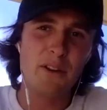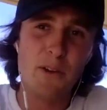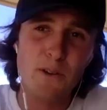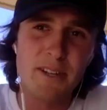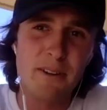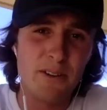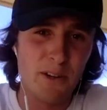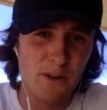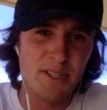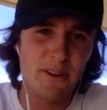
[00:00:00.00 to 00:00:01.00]
used
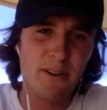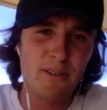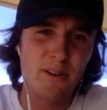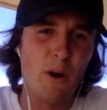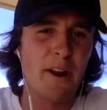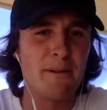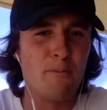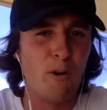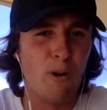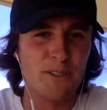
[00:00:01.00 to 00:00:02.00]
to, not anymore.